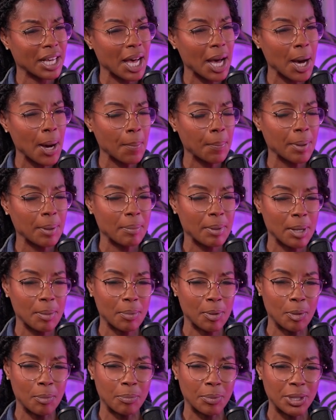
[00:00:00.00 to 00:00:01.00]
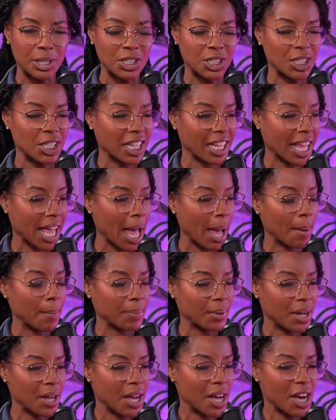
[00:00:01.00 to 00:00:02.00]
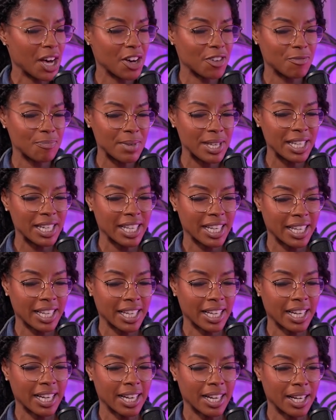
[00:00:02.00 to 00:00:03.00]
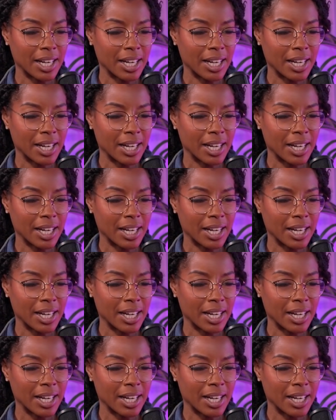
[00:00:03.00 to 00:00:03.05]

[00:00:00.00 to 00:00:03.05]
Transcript: helping people bridge the gap of meeting